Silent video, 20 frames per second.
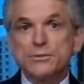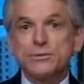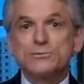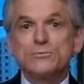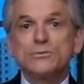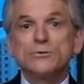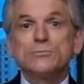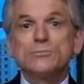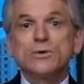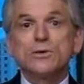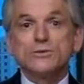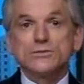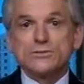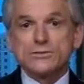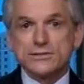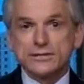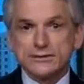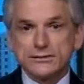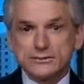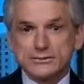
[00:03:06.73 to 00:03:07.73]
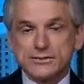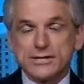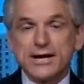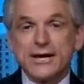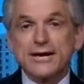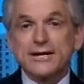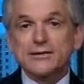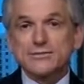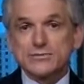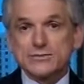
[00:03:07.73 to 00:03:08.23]
but remote sales
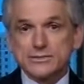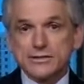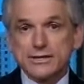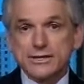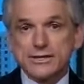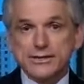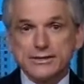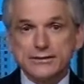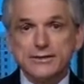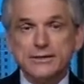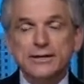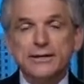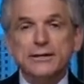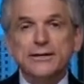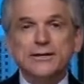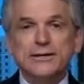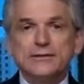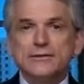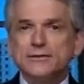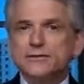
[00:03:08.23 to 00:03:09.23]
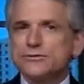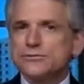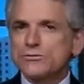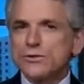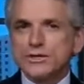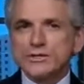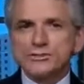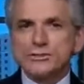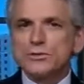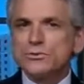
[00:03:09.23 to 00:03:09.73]
out of state. The
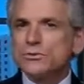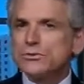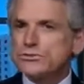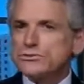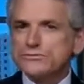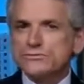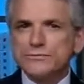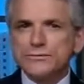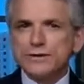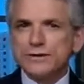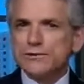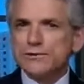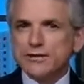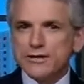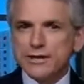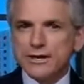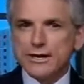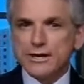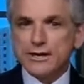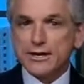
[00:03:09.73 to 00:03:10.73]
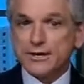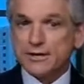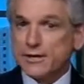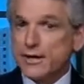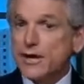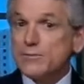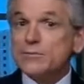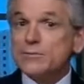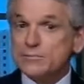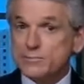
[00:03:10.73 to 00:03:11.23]
threshold is very high.
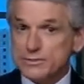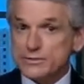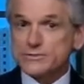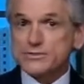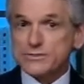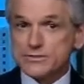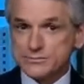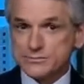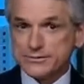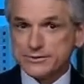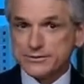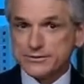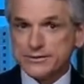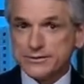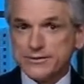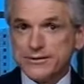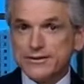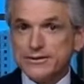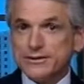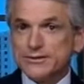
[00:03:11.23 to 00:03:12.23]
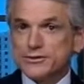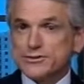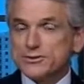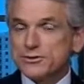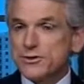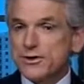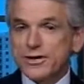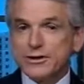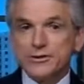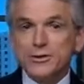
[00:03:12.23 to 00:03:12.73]
I'm a businessman,
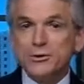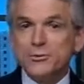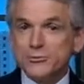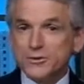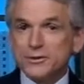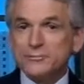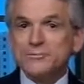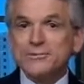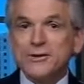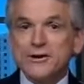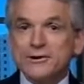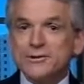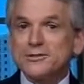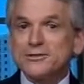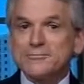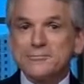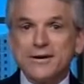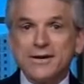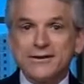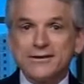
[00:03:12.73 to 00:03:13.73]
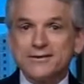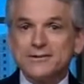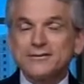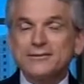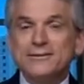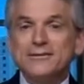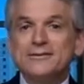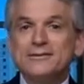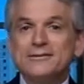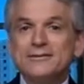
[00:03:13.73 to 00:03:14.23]
so I know what I'm talking about
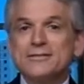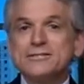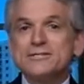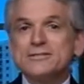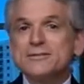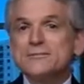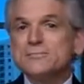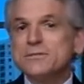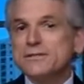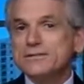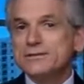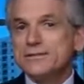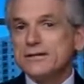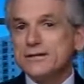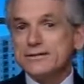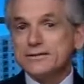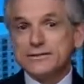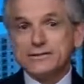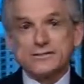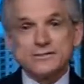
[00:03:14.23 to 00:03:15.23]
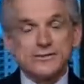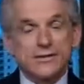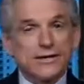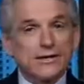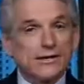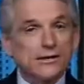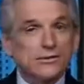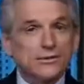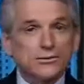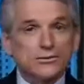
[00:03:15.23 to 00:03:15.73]
here. This can be done. It's
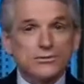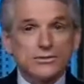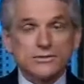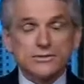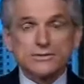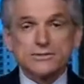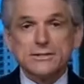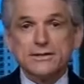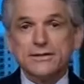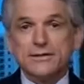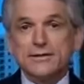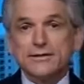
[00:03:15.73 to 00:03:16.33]
not onerous.